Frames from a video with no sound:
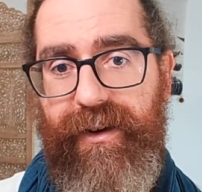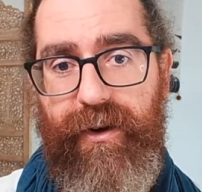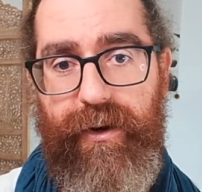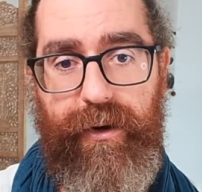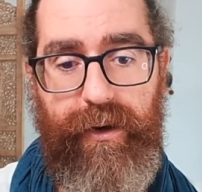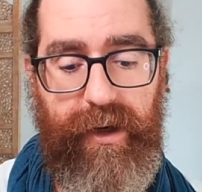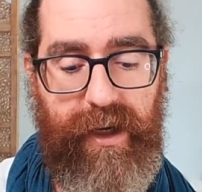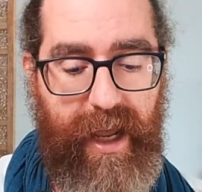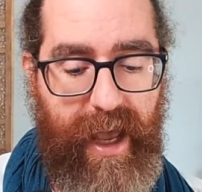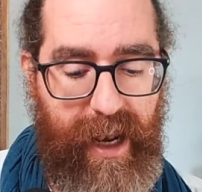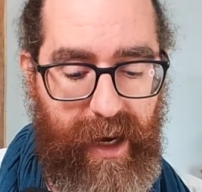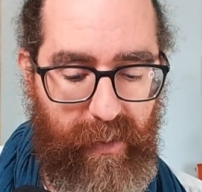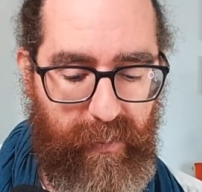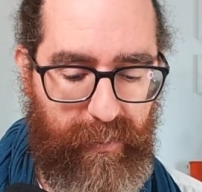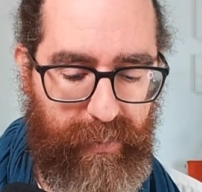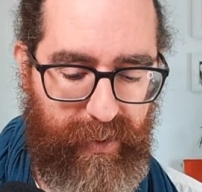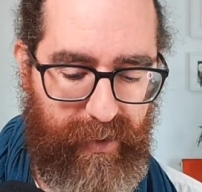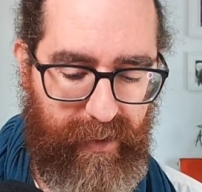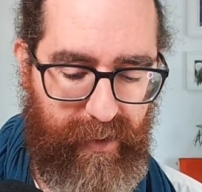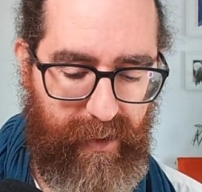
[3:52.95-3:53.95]
Or
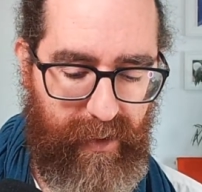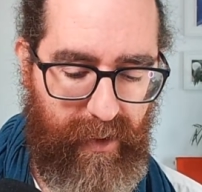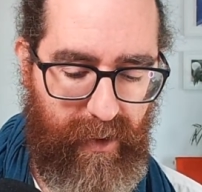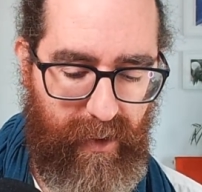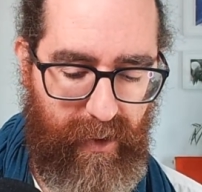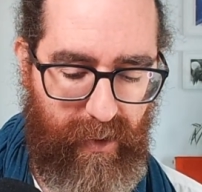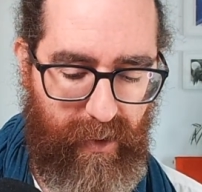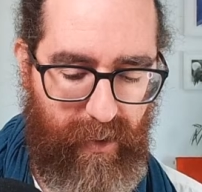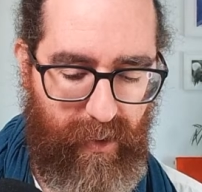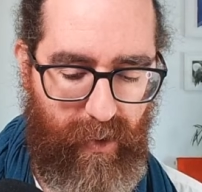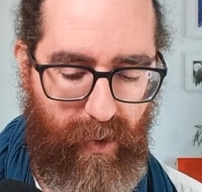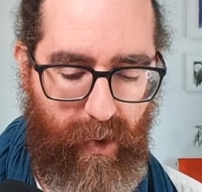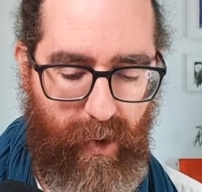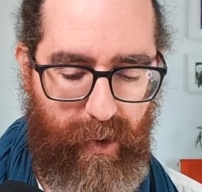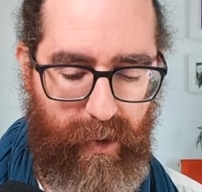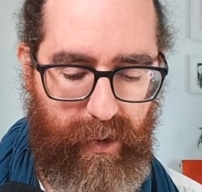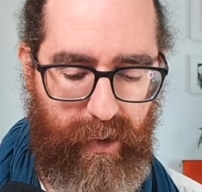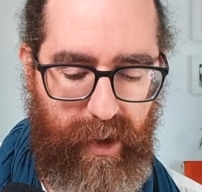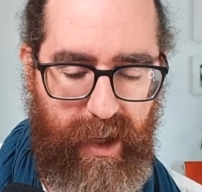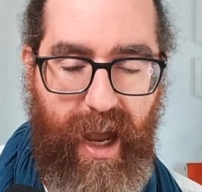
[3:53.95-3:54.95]
yelp,
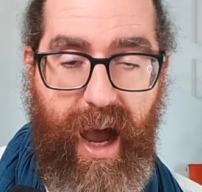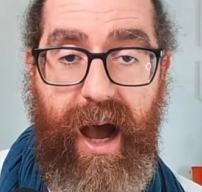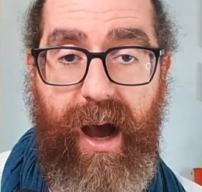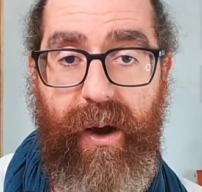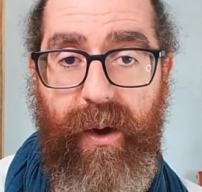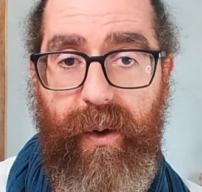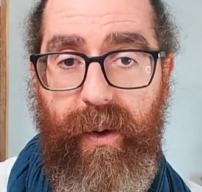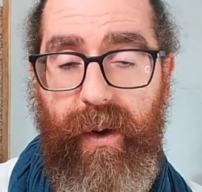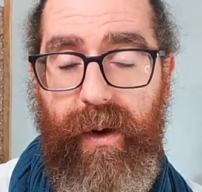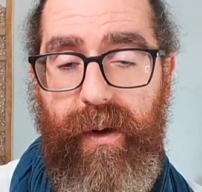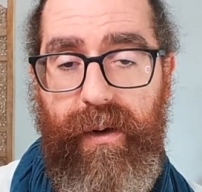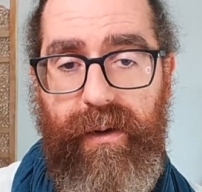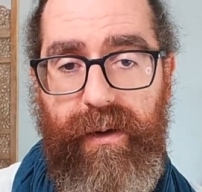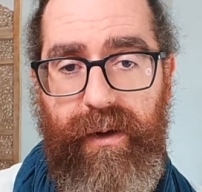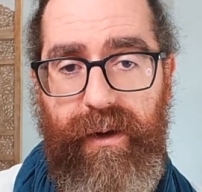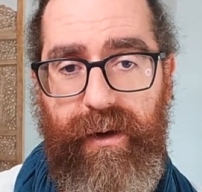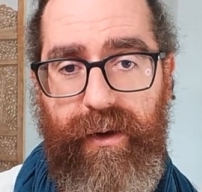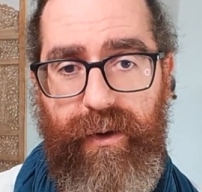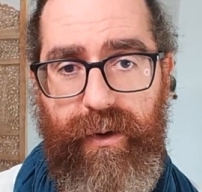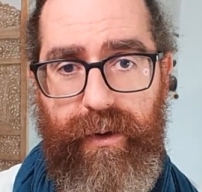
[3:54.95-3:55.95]
or yowl,
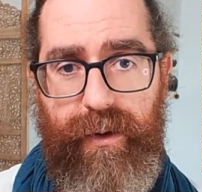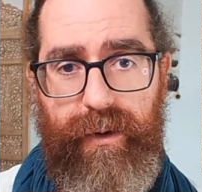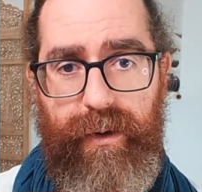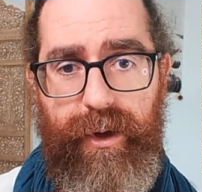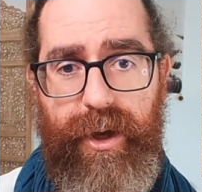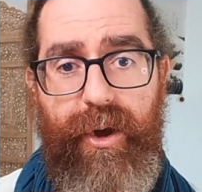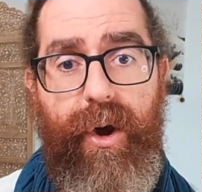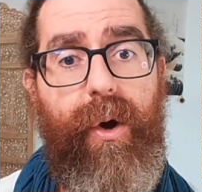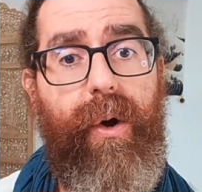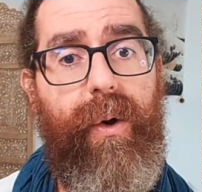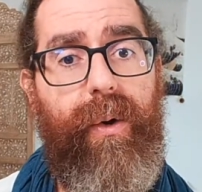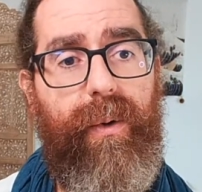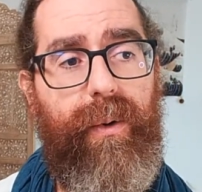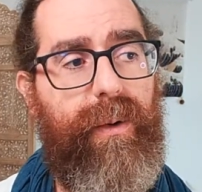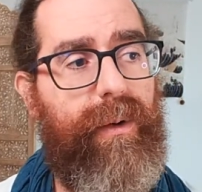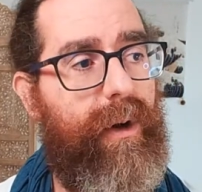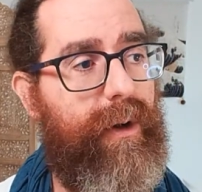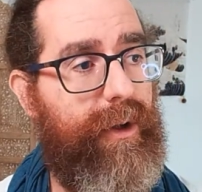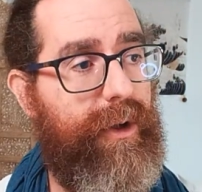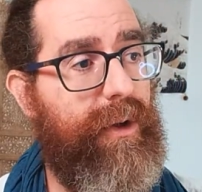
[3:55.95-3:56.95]
or
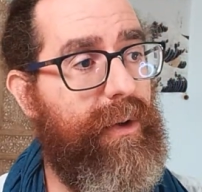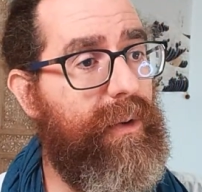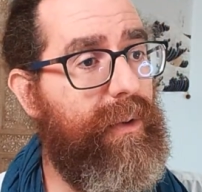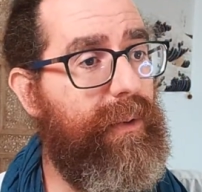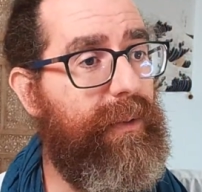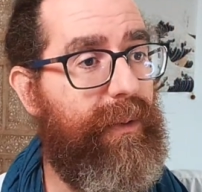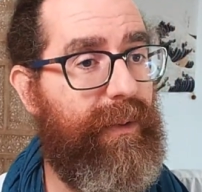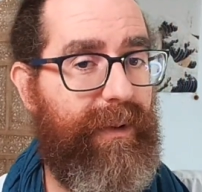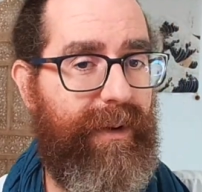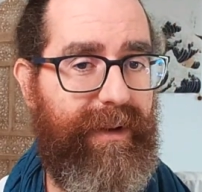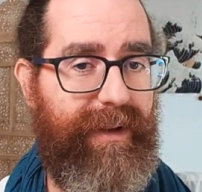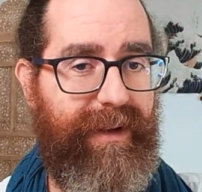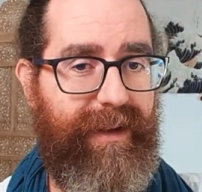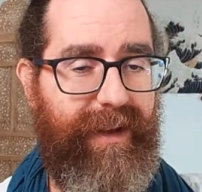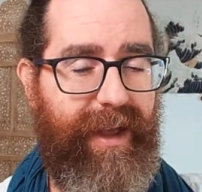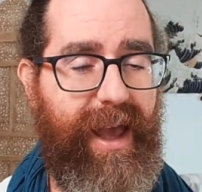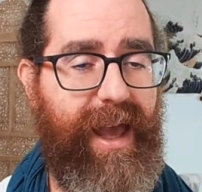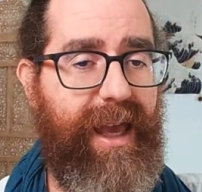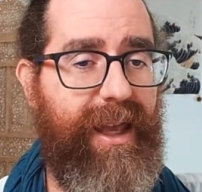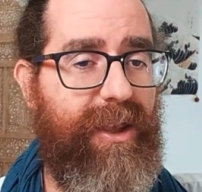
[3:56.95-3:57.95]
yo, or you,
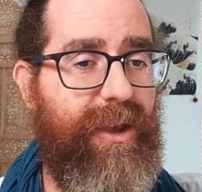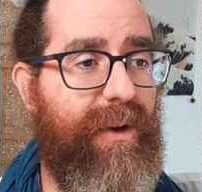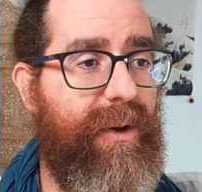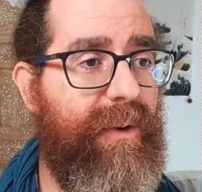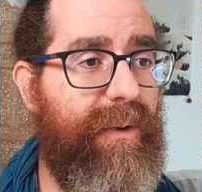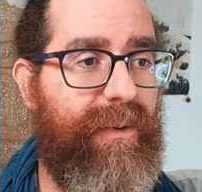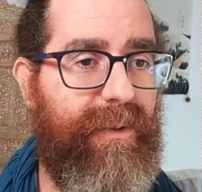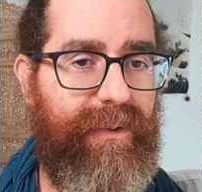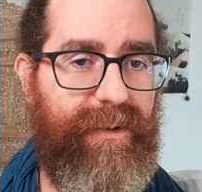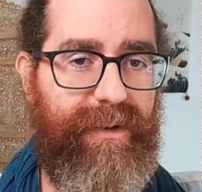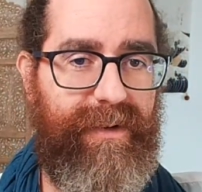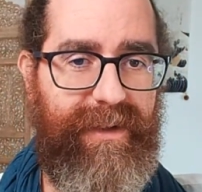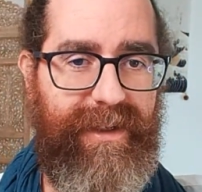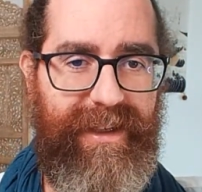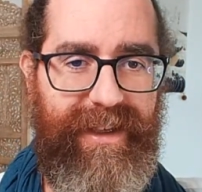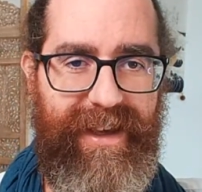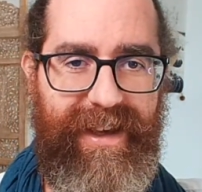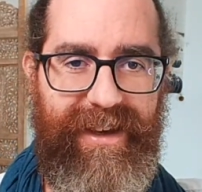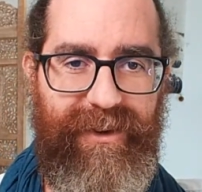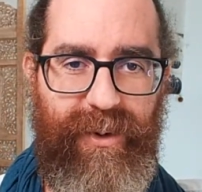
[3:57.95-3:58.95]
hey you.
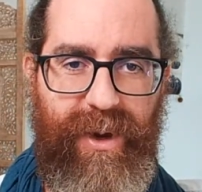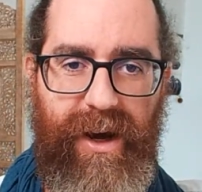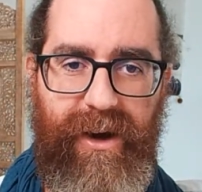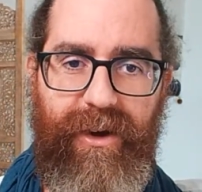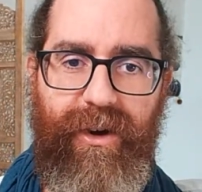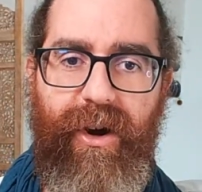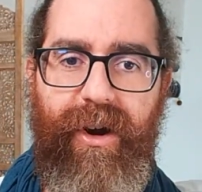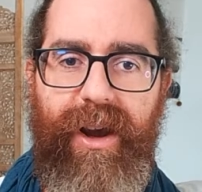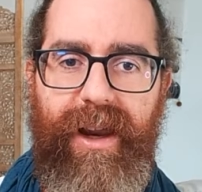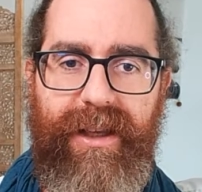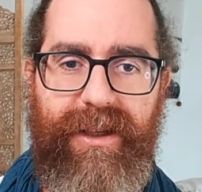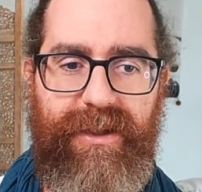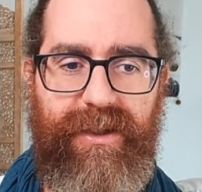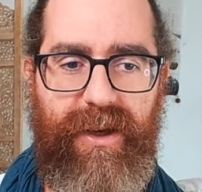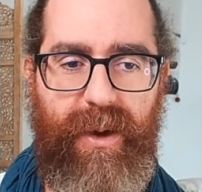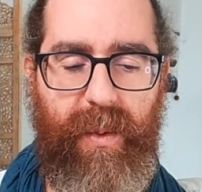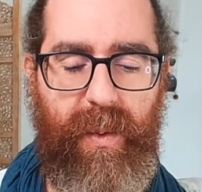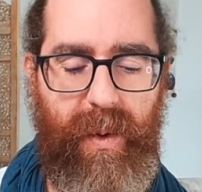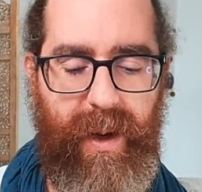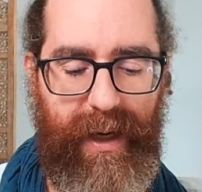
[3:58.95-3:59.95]
Yeah, we are calling
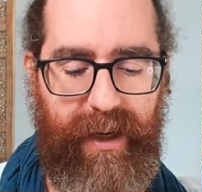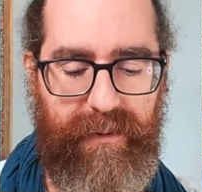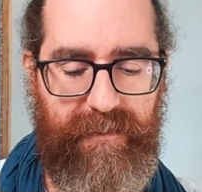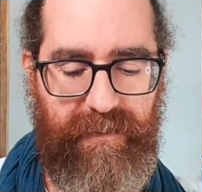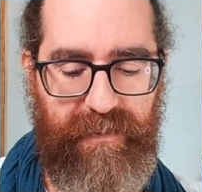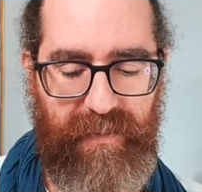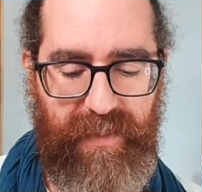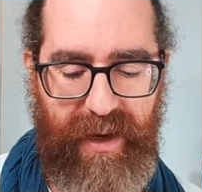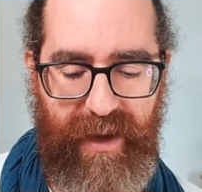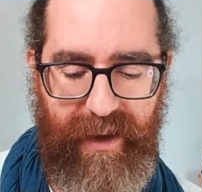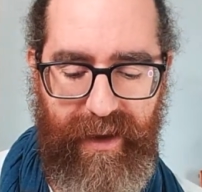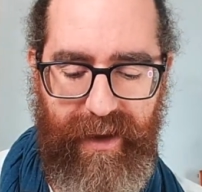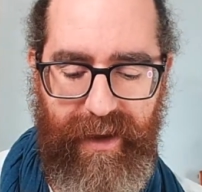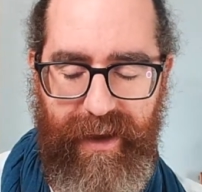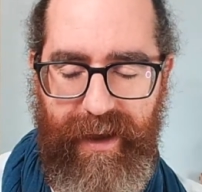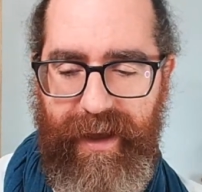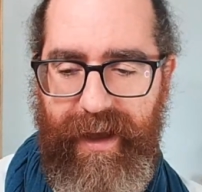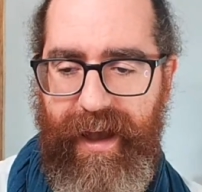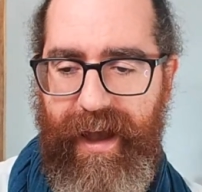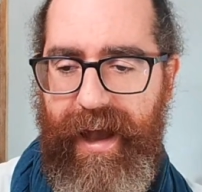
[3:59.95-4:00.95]
someone,
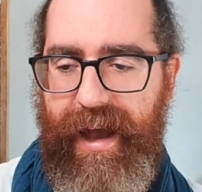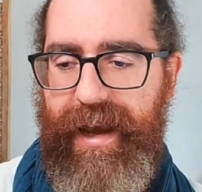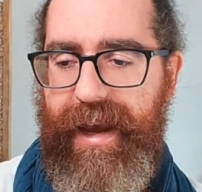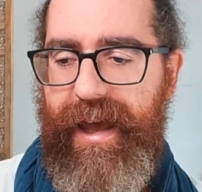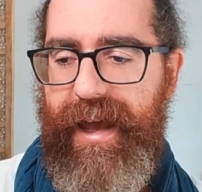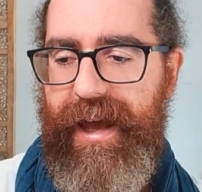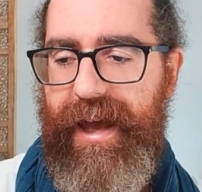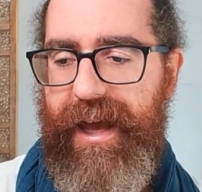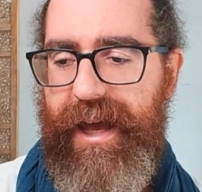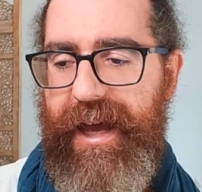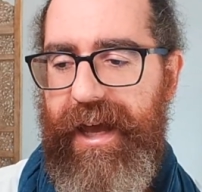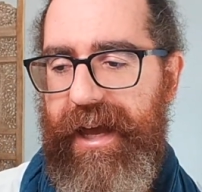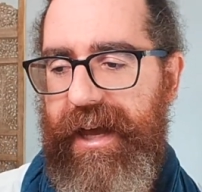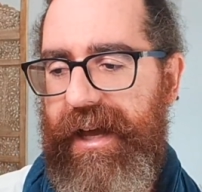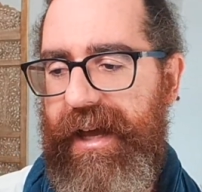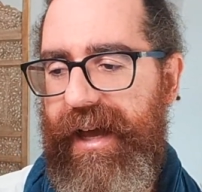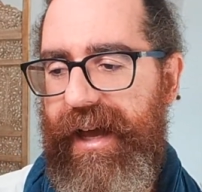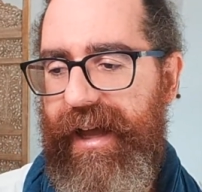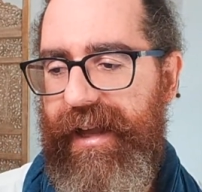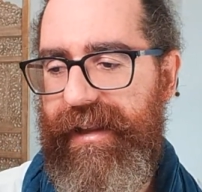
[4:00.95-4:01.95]
and
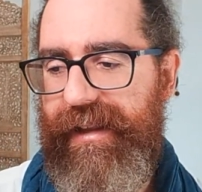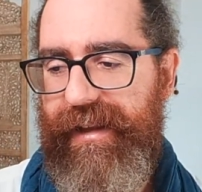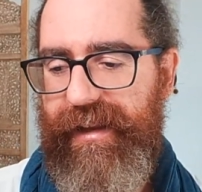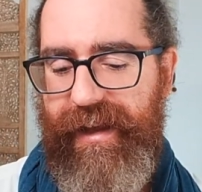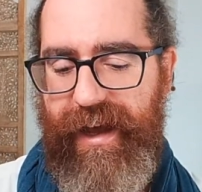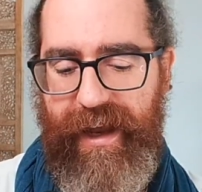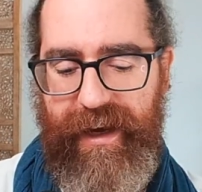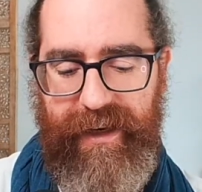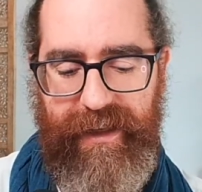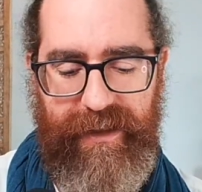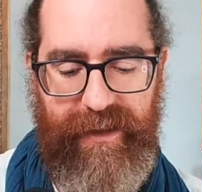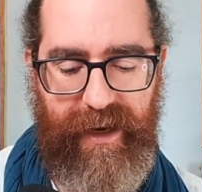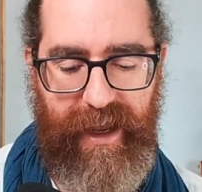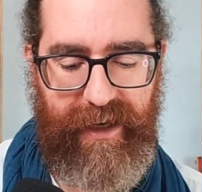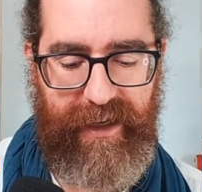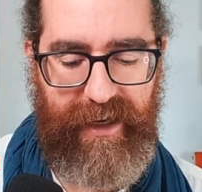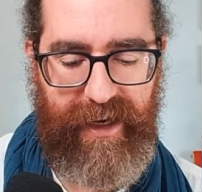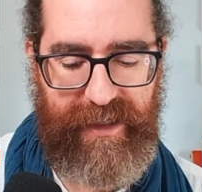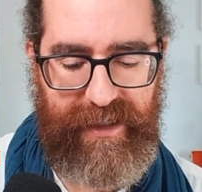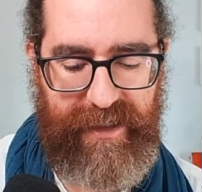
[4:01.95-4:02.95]

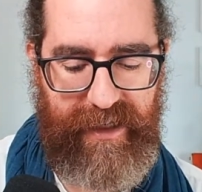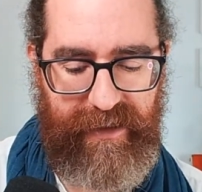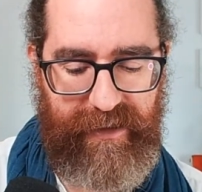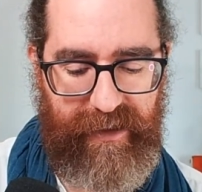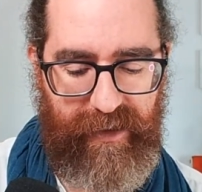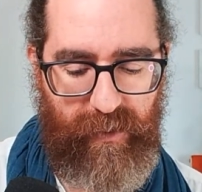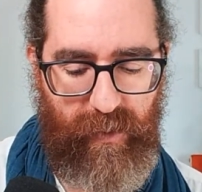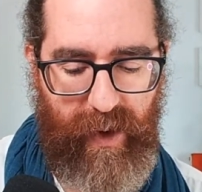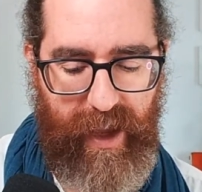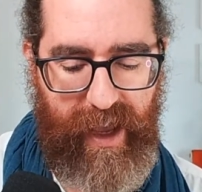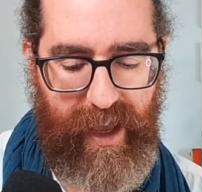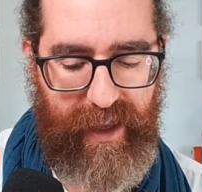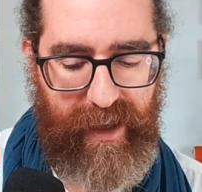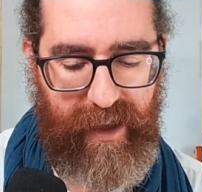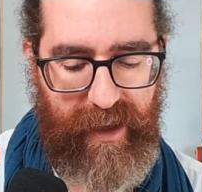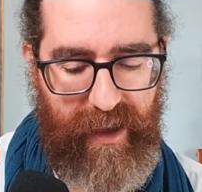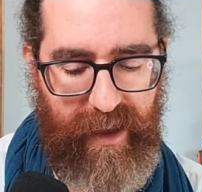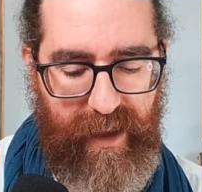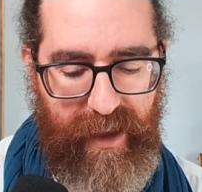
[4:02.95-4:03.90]
in a certain way,